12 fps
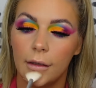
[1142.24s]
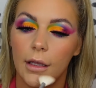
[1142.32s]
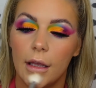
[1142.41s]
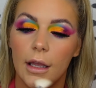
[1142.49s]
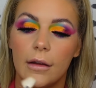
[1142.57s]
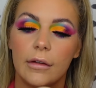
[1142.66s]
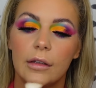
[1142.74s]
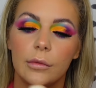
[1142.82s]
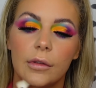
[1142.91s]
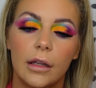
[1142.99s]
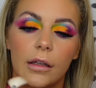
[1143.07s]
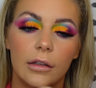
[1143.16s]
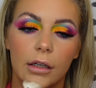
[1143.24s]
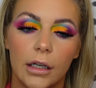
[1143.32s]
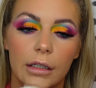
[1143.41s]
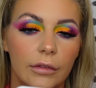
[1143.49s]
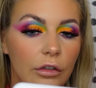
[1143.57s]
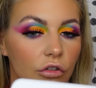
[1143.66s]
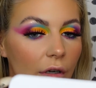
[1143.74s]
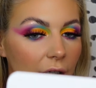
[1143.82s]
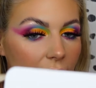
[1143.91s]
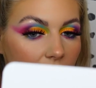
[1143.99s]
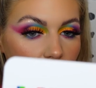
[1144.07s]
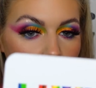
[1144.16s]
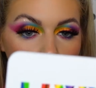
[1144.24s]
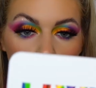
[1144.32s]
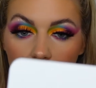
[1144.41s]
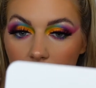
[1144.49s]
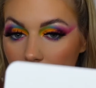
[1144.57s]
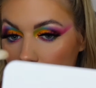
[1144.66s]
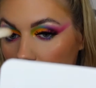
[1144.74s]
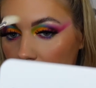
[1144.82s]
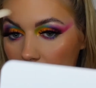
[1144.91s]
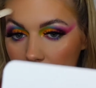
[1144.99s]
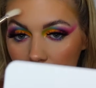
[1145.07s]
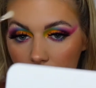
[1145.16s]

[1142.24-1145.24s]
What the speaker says: areas that kind of attract natural light anyway.